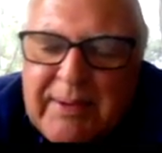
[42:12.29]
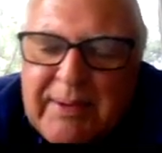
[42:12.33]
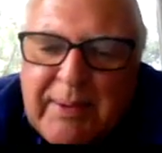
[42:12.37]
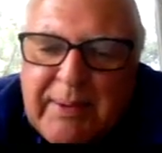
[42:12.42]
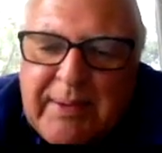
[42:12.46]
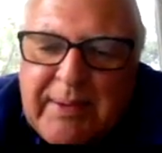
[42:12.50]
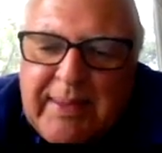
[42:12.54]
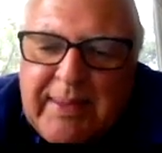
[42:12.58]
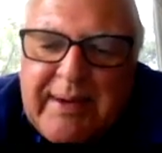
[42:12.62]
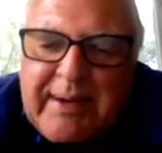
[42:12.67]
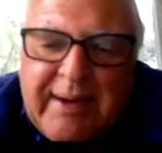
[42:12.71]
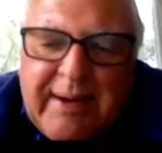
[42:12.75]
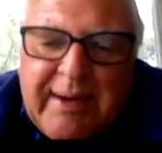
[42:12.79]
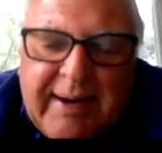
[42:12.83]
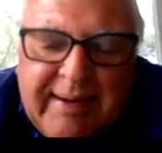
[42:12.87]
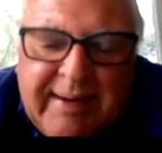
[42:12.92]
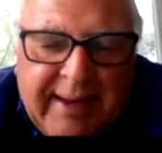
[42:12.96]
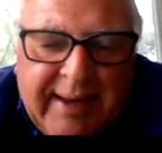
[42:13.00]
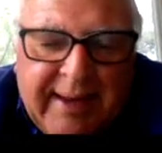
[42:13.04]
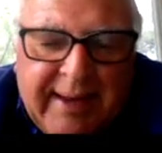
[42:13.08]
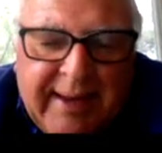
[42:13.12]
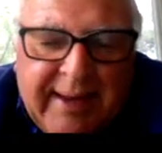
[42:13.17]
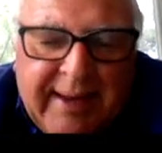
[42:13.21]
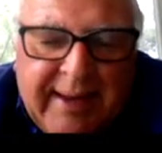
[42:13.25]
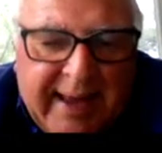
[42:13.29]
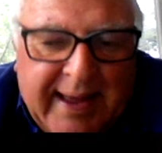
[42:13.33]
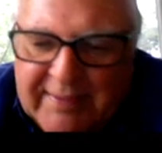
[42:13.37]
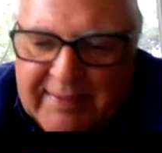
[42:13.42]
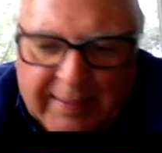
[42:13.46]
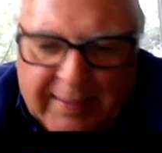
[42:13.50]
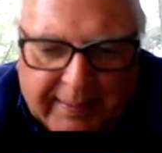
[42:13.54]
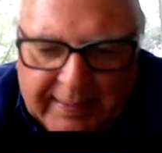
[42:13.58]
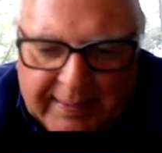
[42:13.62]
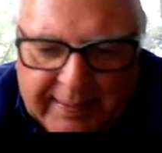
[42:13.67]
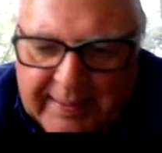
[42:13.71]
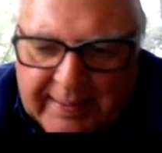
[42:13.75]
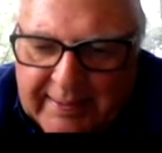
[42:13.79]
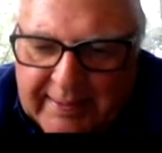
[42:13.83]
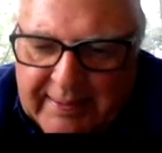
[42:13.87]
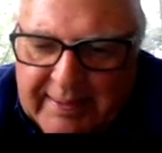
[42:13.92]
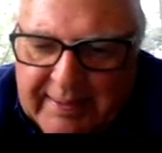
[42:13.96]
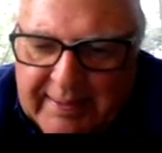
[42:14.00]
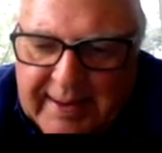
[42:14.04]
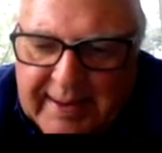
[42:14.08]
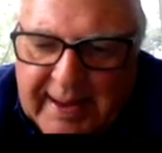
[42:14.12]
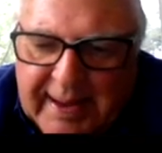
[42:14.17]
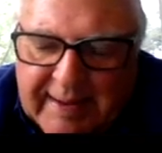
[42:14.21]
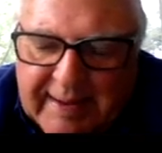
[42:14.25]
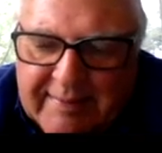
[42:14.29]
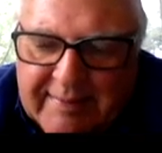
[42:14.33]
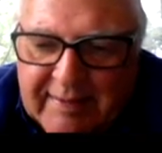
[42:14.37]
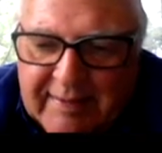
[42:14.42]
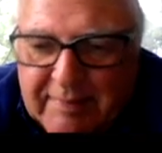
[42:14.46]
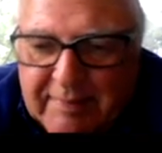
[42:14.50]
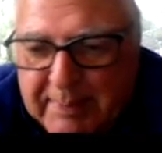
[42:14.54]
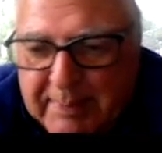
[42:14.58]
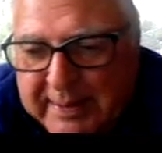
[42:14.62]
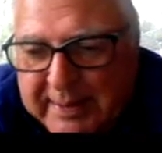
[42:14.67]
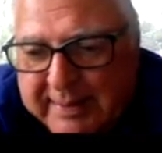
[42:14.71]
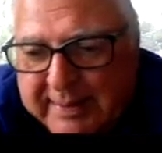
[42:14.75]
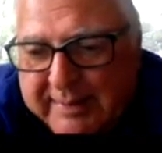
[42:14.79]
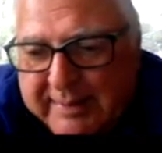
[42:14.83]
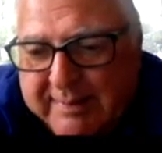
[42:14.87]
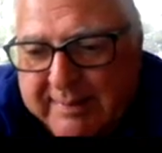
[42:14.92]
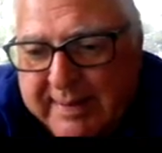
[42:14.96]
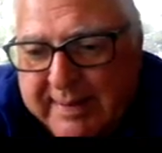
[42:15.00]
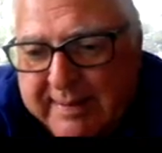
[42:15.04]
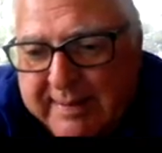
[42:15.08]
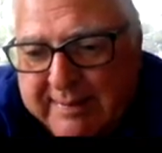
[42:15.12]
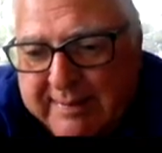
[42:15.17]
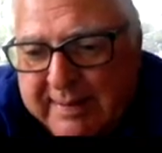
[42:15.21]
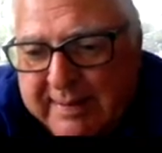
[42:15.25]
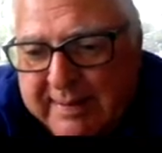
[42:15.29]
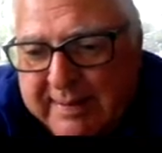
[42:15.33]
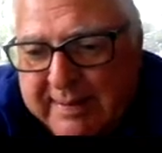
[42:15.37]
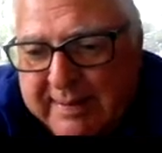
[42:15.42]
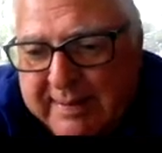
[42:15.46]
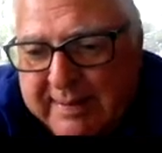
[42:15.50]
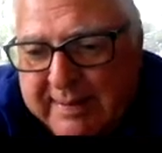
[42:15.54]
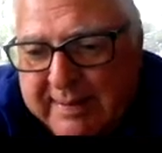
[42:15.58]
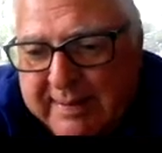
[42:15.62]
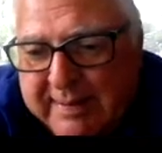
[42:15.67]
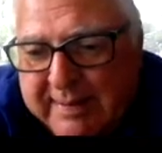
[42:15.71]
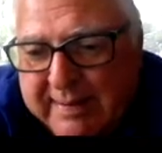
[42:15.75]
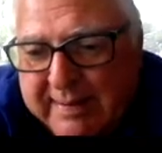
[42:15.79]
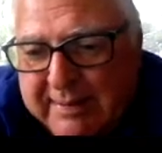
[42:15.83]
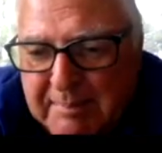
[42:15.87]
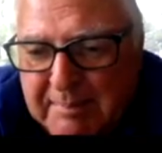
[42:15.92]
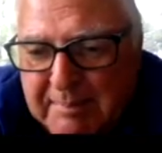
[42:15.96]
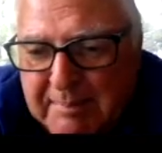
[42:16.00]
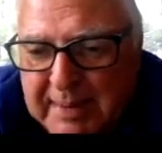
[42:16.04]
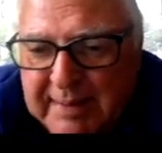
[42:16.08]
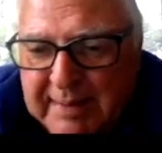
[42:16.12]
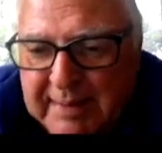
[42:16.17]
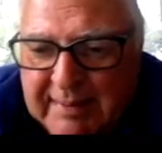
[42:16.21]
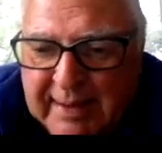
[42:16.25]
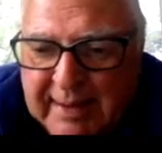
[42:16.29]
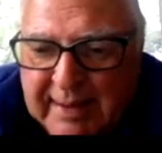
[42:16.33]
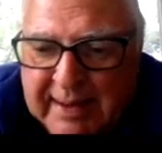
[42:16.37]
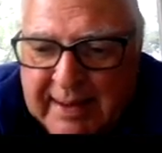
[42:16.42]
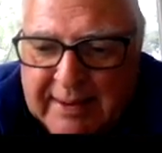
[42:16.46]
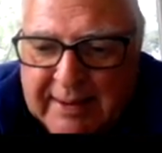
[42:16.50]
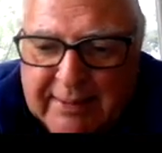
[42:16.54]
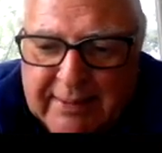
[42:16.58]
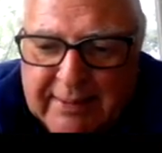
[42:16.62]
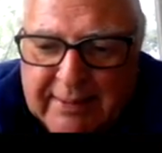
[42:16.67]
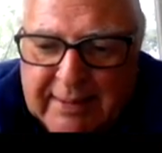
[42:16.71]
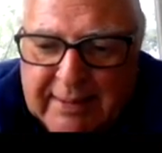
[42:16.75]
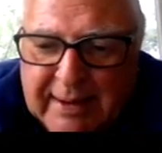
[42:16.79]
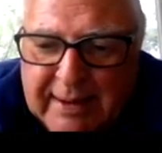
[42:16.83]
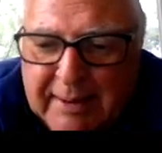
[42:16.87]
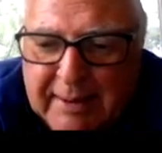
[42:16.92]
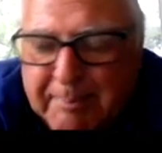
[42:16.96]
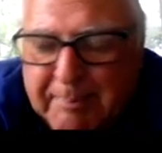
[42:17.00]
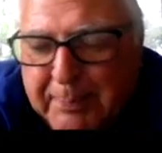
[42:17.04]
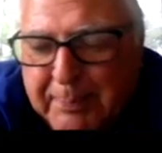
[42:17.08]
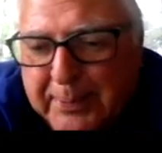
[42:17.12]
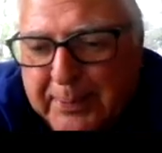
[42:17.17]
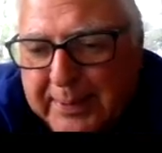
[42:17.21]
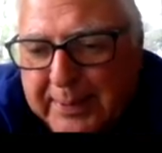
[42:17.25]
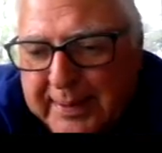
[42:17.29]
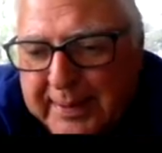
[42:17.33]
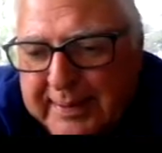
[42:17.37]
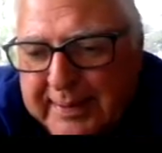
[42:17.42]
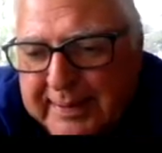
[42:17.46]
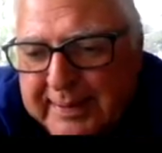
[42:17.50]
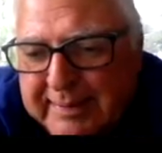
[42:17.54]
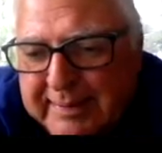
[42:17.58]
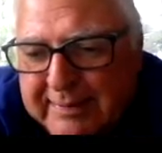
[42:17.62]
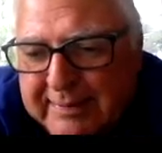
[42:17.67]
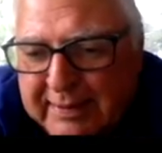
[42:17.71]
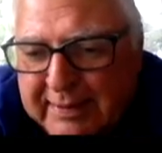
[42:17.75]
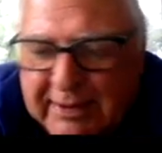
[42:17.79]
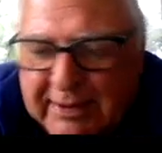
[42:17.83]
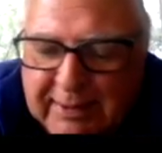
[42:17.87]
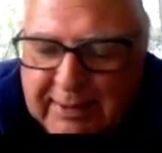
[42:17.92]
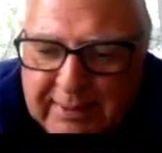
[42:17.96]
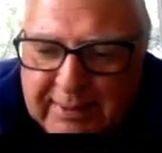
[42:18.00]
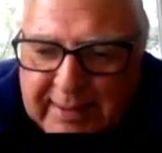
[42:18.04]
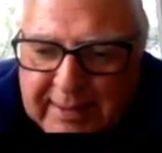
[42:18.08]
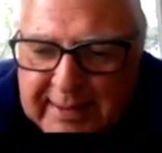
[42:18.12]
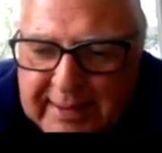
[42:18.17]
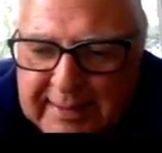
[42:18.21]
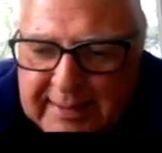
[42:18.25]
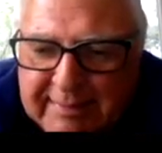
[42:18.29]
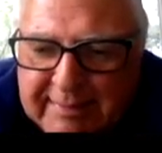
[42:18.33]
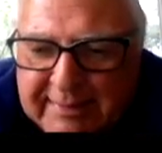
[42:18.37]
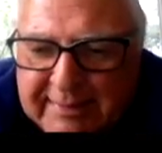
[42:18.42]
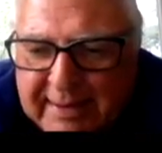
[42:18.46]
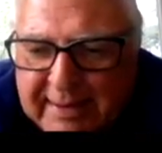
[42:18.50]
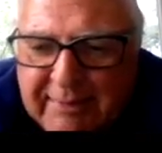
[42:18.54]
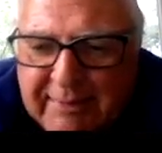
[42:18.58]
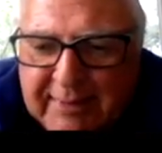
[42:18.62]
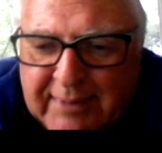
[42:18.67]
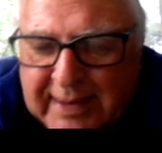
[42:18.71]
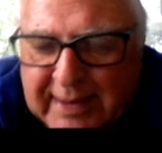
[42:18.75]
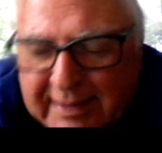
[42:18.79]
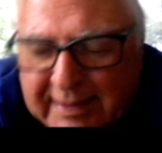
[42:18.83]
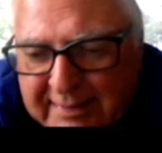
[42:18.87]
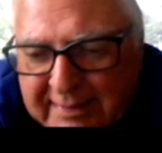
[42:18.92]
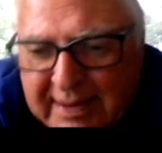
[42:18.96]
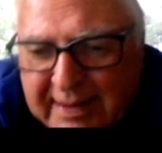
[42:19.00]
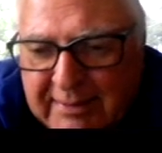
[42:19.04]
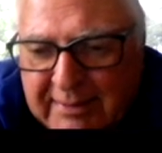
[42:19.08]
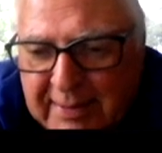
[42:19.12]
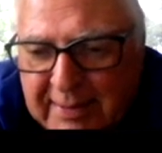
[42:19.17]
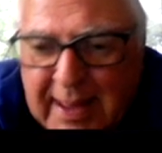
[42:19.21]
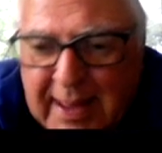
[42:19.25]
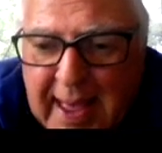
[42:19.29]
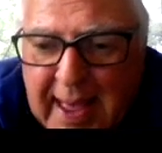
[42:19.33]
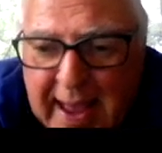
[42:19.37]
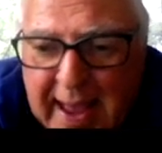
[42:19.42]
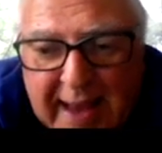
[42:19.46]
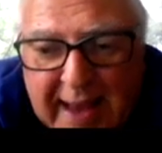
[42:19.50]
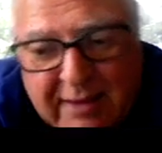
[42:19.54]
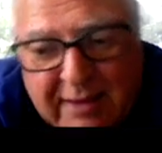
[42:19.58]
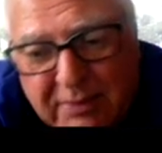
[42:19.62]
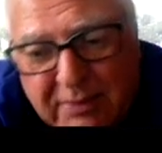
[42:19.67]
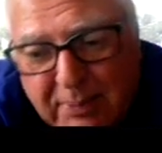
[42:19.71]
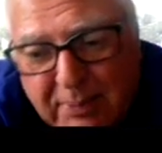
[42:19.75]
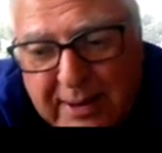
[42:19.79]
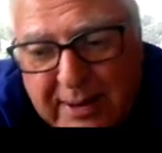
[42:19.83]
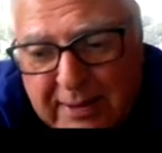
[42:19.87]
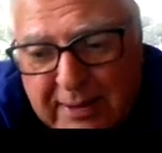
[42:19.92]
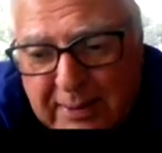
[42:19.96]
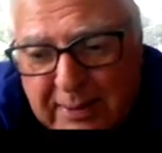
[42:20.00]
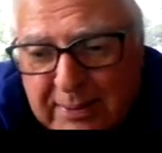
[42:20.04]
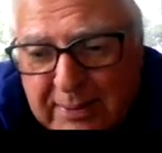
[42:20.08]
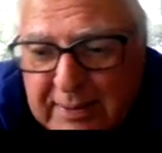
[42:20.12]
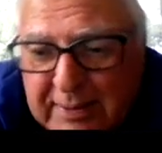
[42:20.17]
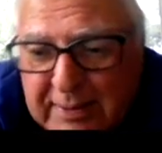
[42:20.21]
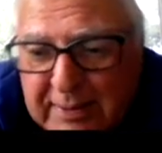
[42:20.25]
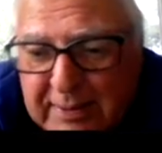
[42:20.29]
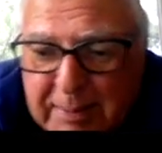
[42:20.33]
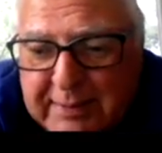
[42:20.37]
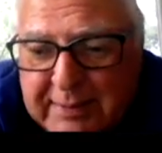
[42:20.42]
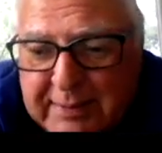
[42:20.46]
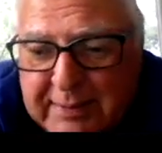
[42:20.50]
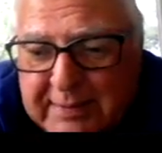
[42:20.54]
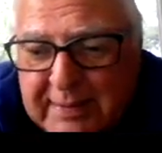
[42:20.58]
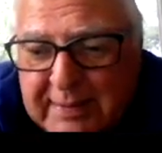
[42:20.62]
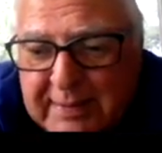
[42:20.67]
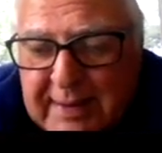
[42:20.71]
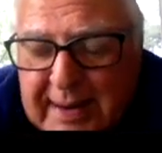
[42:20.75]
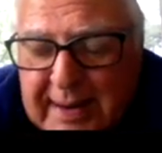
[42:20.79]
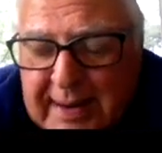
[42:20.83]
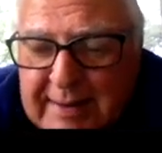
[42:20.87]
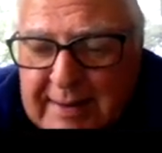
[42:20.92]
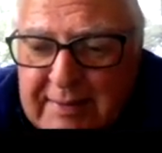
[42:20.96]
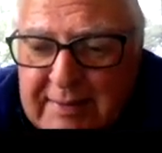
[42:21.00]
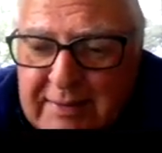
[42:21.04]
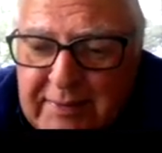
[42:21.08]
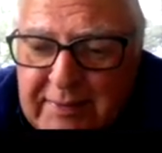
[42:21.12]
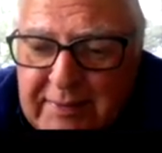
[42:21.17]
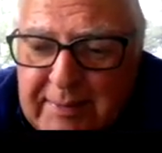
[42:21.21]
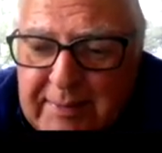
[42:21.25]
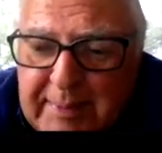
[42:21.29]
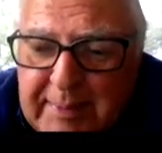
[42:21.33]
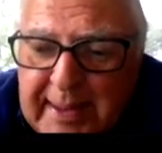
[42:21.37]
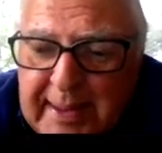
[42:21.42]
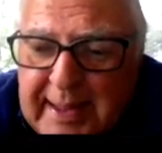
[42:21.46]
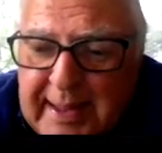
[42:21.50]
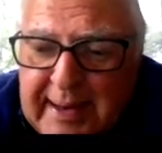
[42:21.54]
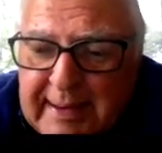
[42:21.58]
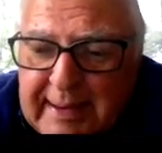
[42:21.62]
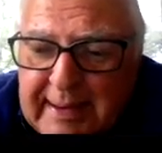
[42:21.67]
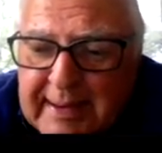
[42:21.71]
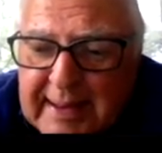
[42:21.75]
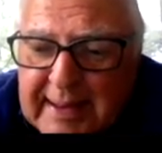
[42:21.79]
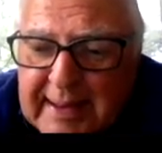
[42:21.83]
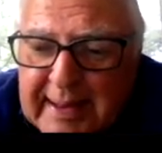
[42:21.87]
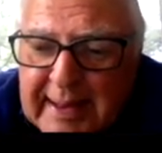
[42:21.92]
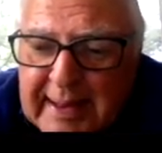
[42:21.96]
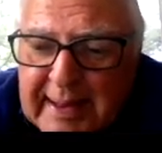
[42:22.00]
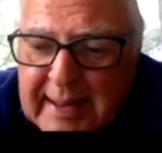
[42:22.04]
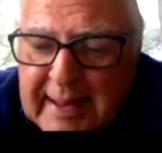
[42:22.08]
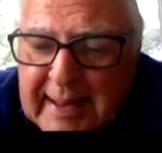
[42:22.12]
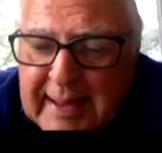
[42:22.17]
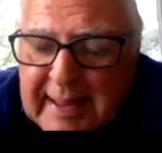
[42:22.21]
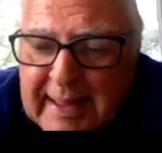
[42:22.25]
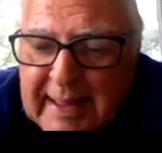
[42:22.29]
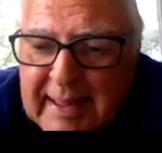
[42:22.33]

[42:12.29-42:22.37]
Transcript: So there are taxes, certainly there are taxes, because that's how we maintain our airport and security and safety, etc., as we do departure taxes from Canada.